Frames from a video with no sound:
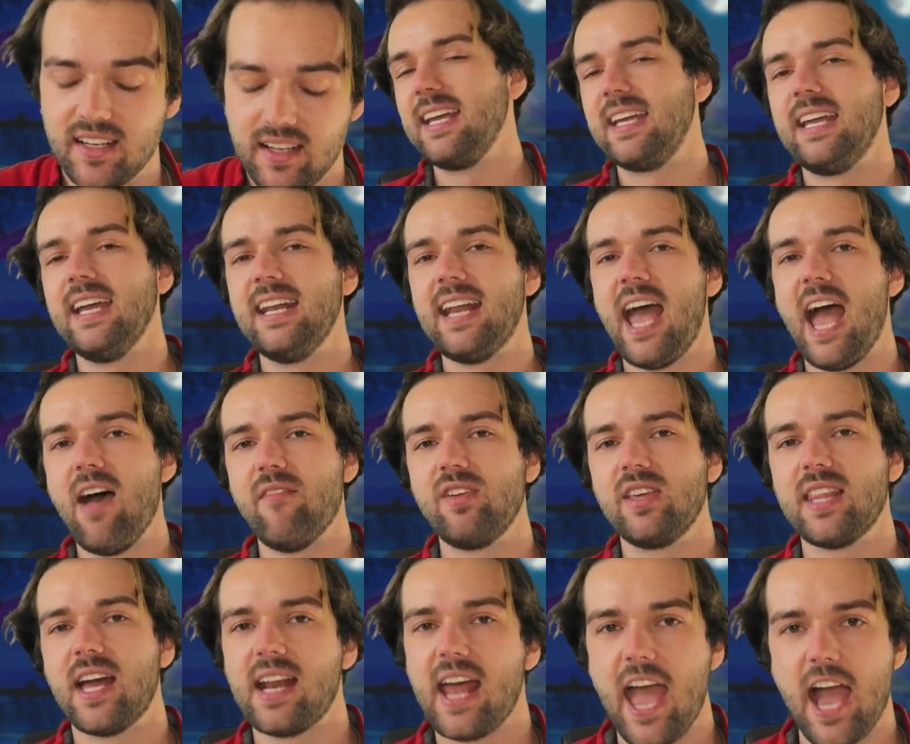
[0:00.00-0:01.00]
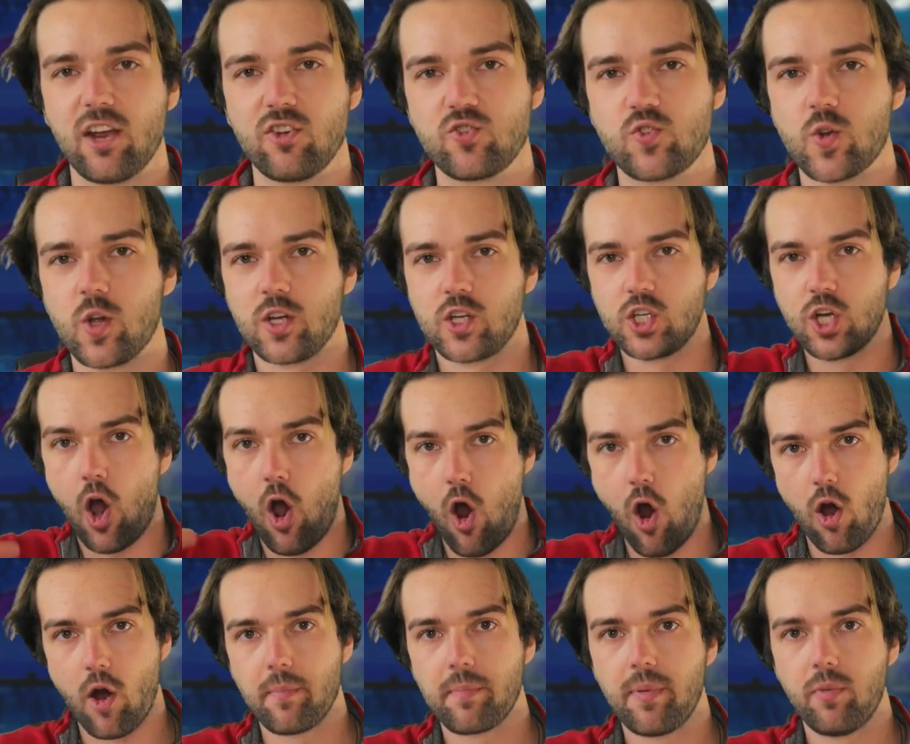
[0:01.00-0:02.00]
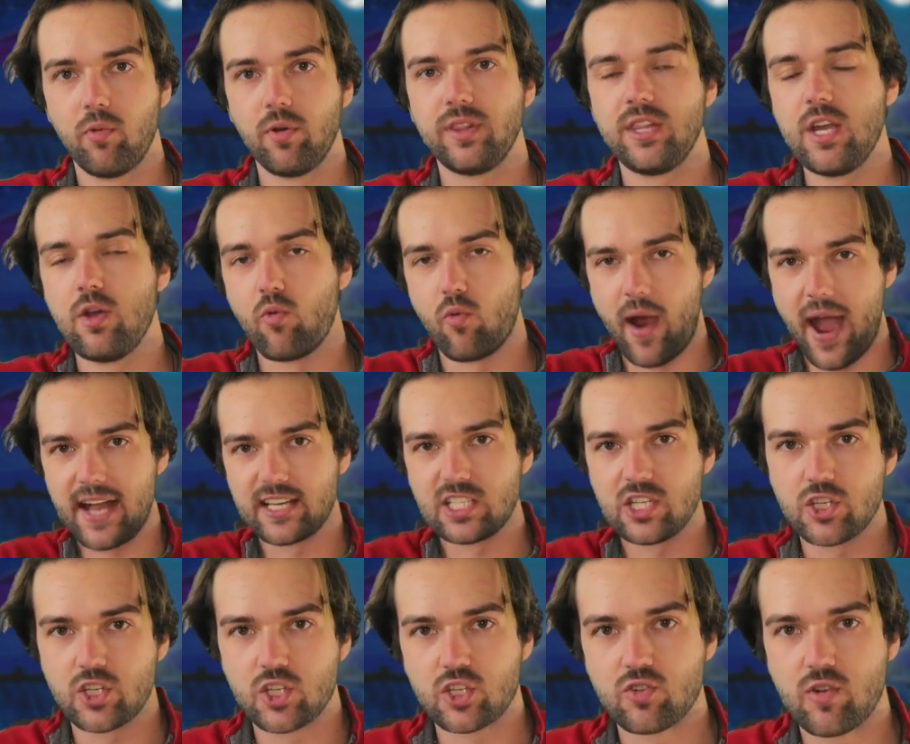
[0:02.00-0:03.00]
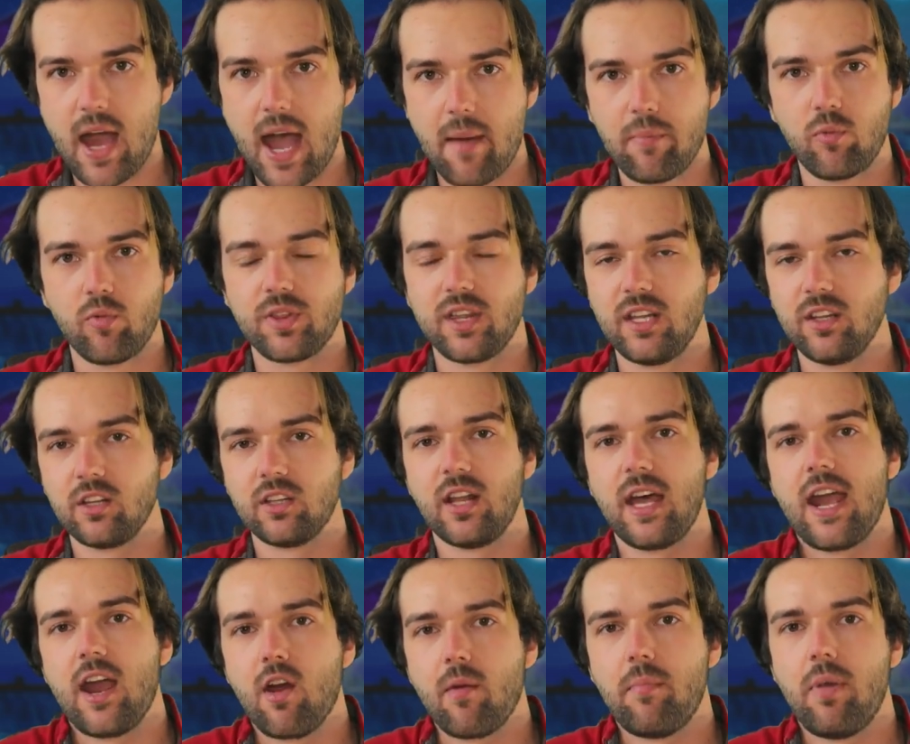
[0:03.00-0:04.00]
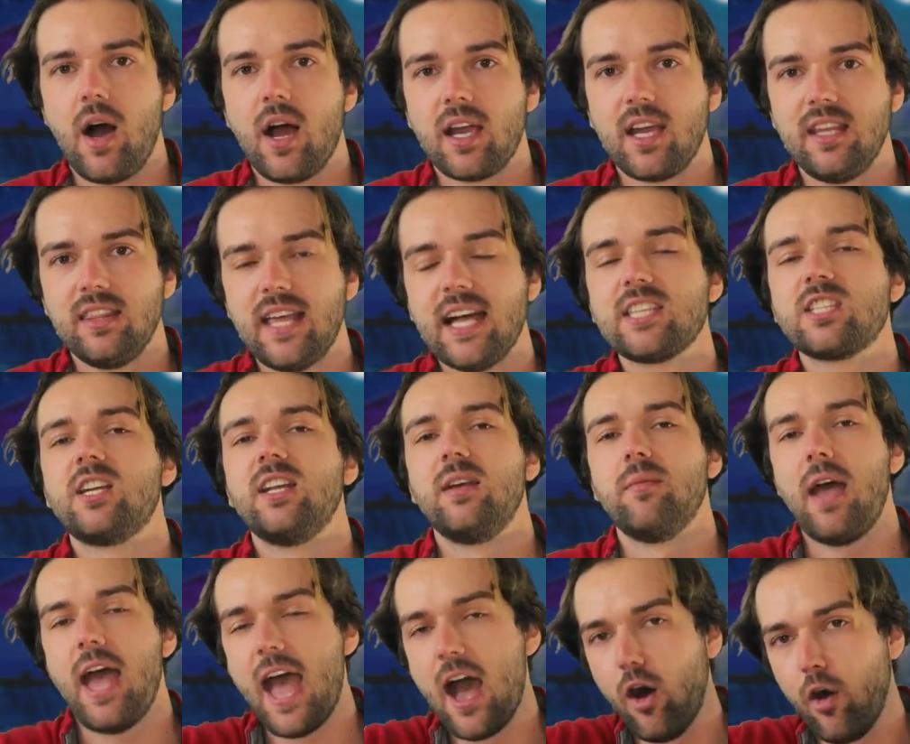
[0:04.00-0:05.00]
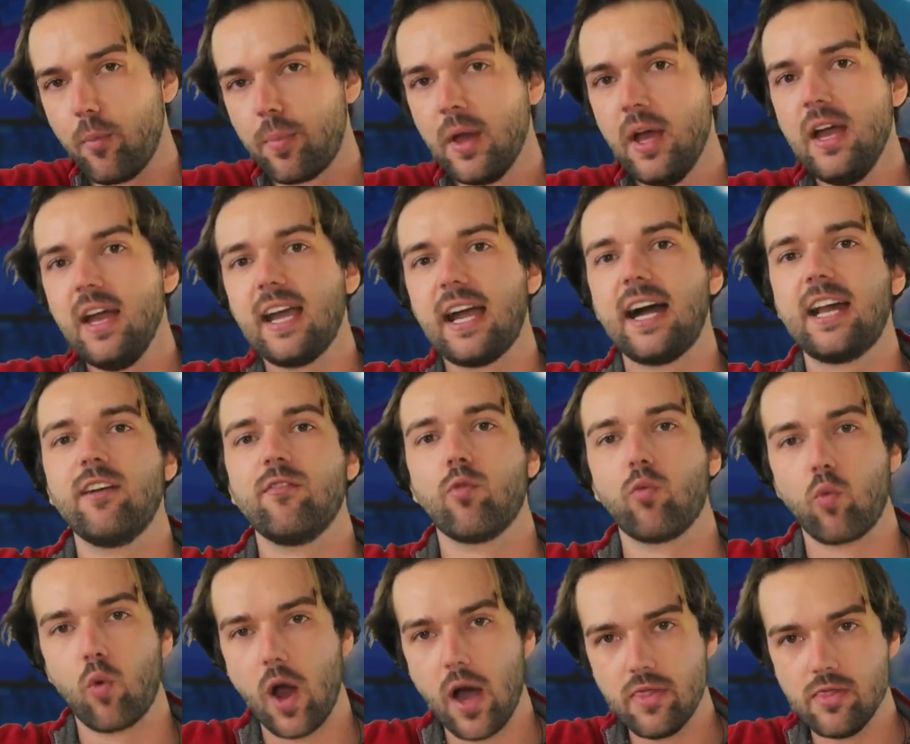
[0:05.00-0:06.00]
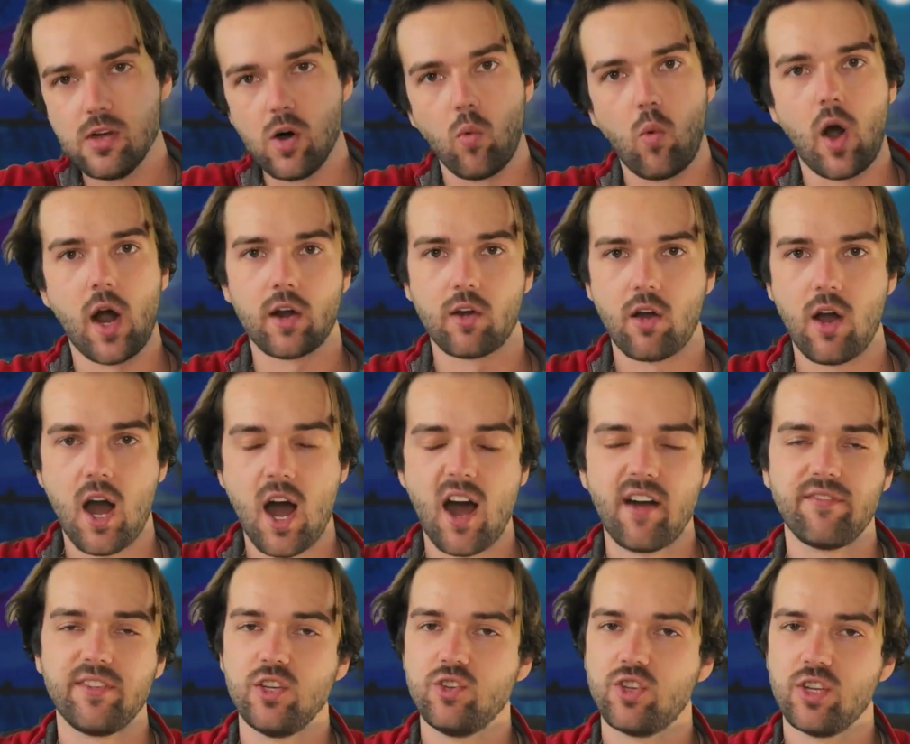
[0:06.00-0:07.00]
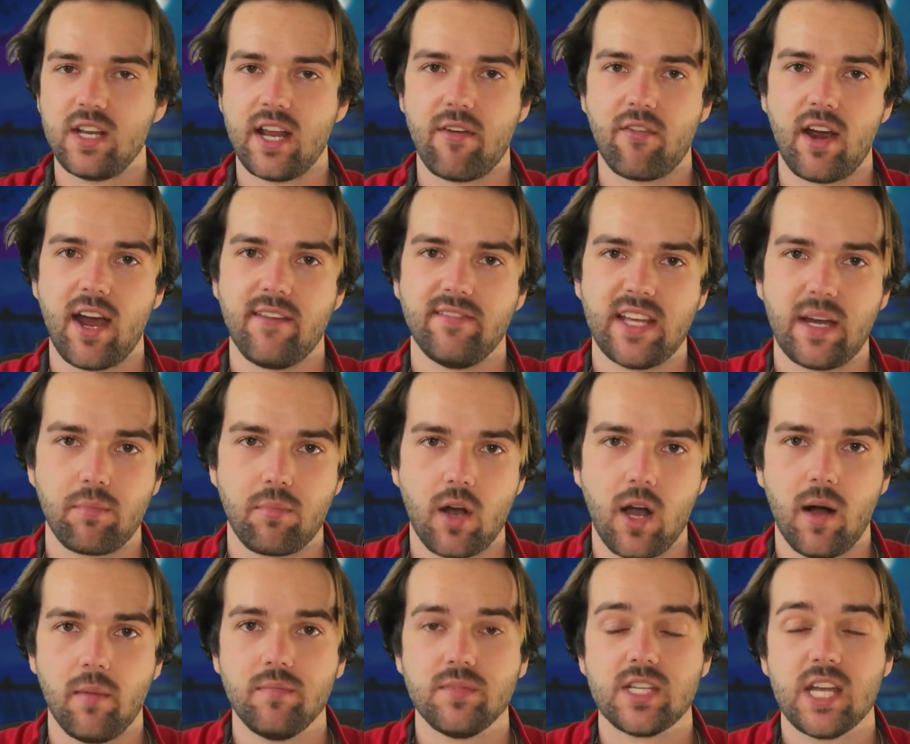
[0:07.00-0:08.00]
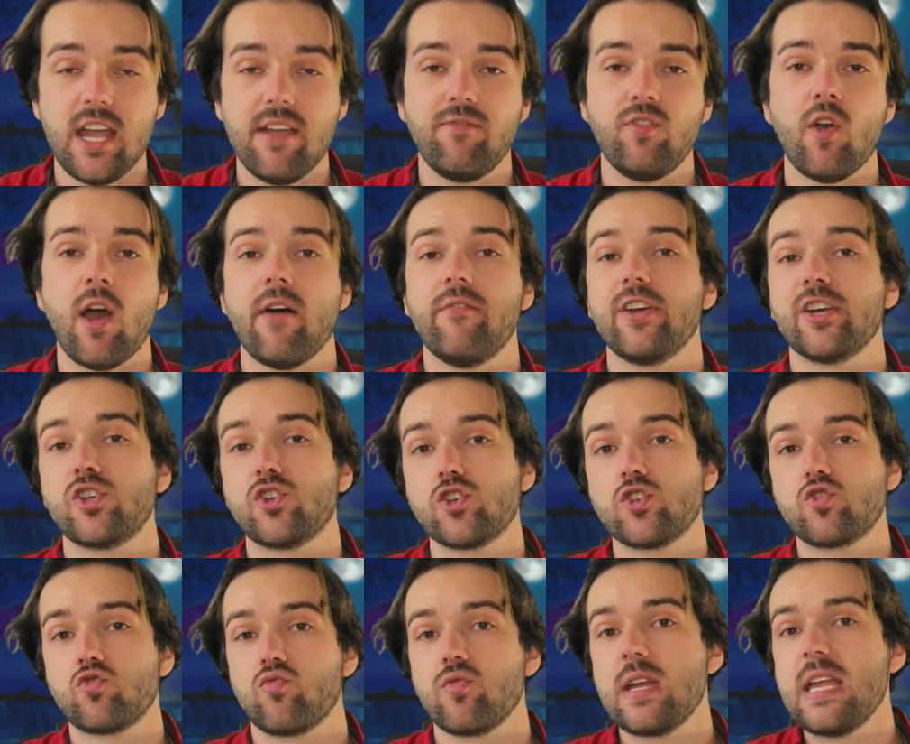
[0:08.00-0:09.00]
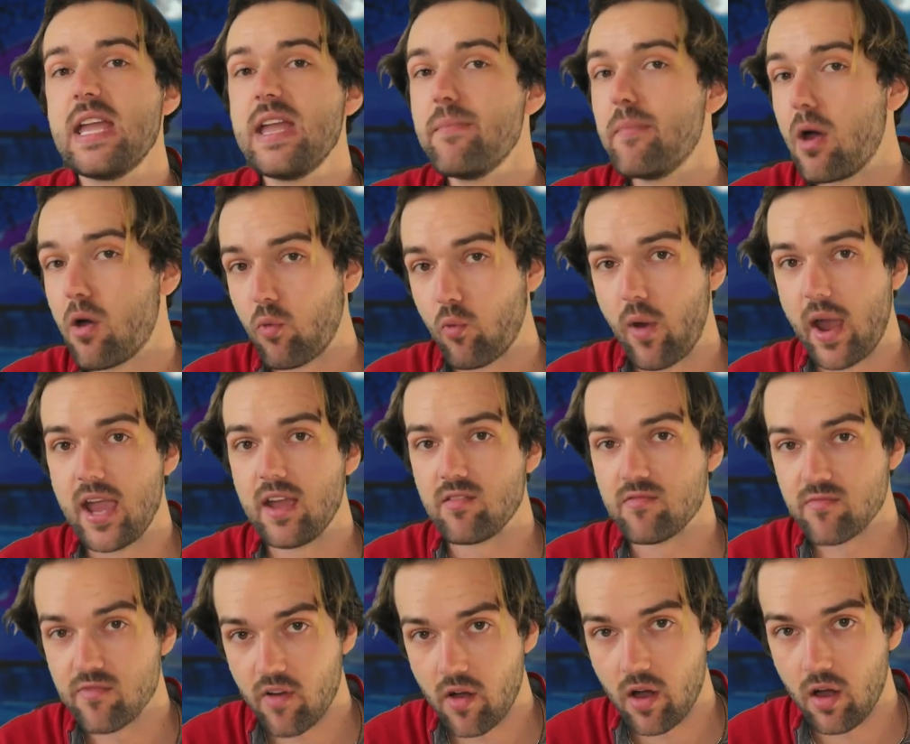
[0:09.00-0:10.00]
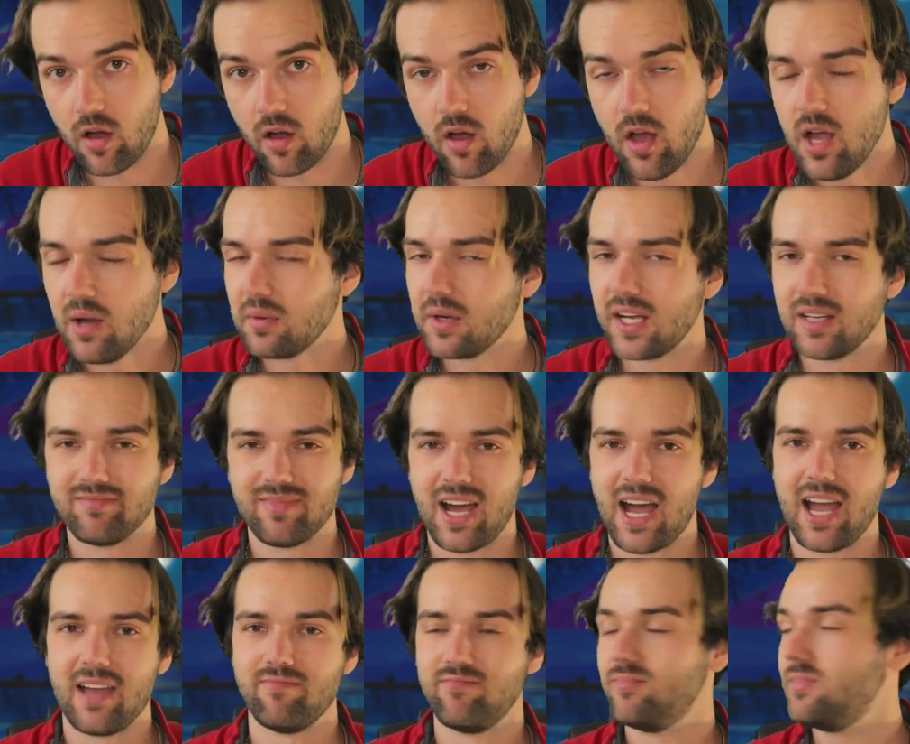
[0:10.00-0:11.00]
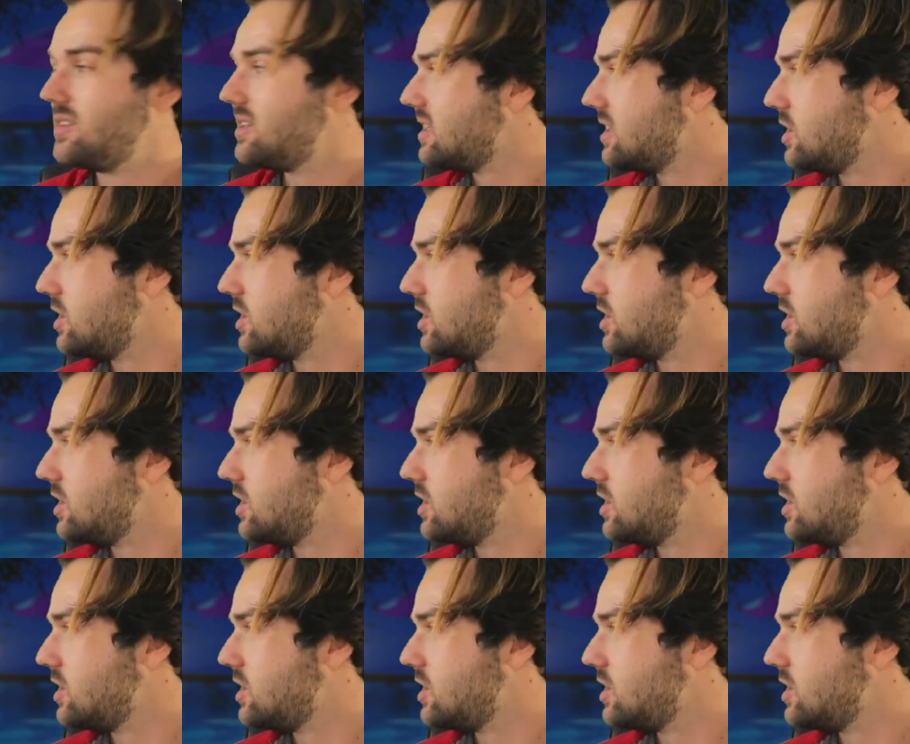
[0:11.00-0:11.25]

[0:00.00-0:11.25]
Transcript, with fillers: And again, having that extra tarp with the ratchet strap with a little air pocket, that's gonna help kind of run the water off and you should never have that problems if you have extreme rainfall. But I